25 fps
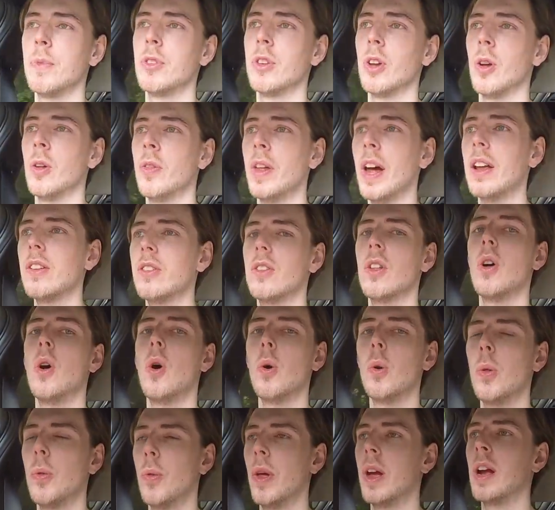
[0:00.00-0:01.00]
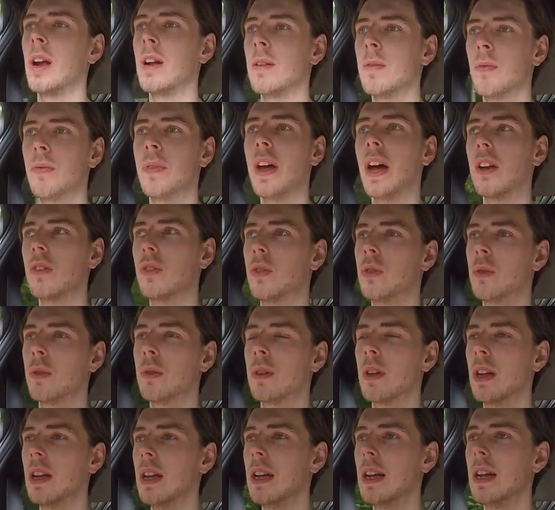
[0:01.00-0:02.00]
So that's the whole thing. That's
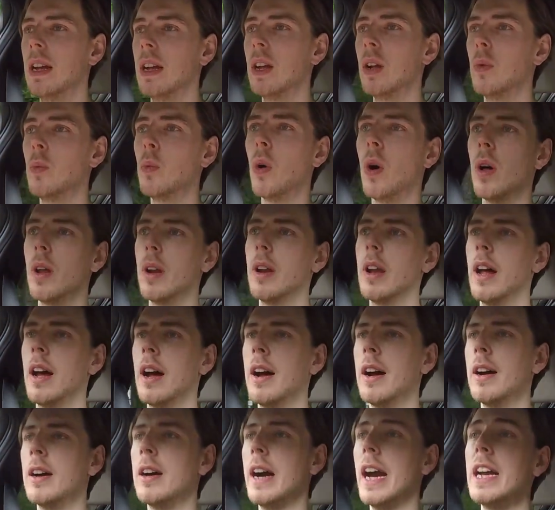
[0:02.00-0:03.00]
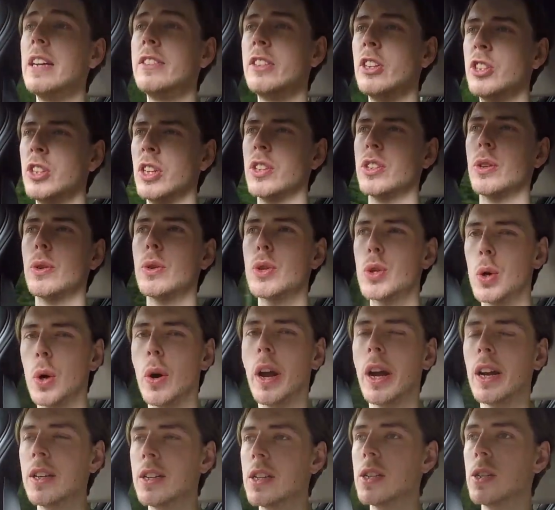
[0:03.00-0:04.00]
what AC Schnitzer are
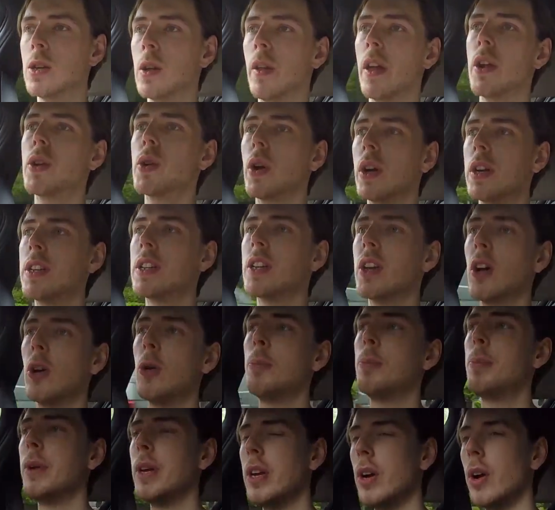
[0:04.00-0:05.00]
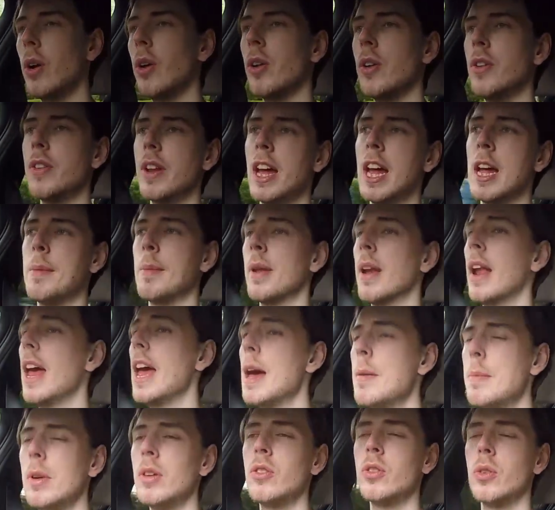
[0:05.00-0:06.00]
trying to do. They're trying to go beyond M, and
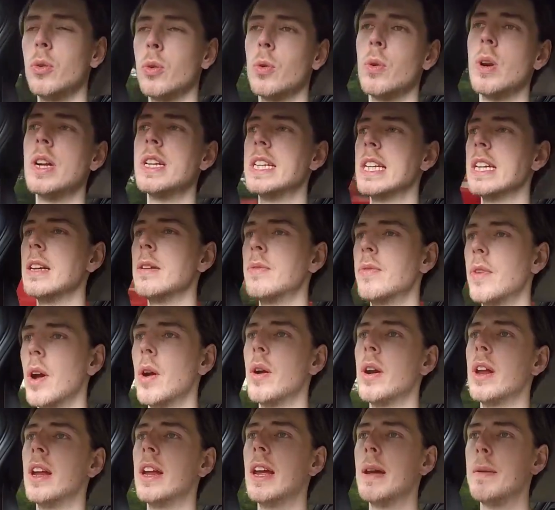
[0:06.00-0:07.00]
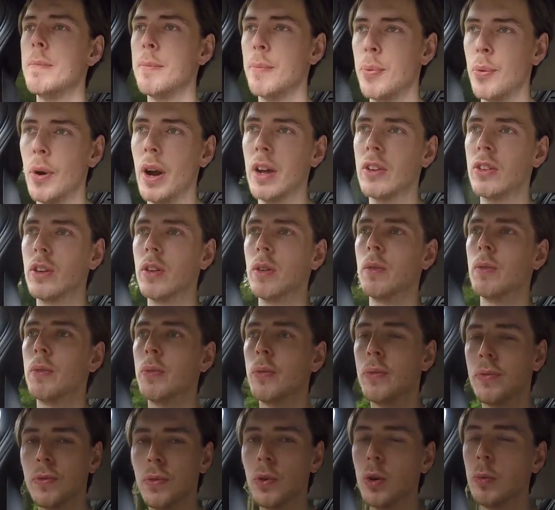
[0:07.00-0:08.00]
M is already a very impressive
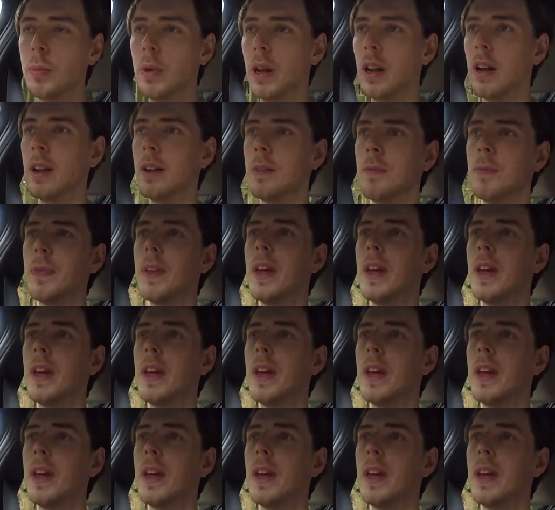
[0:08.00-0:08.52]
formula.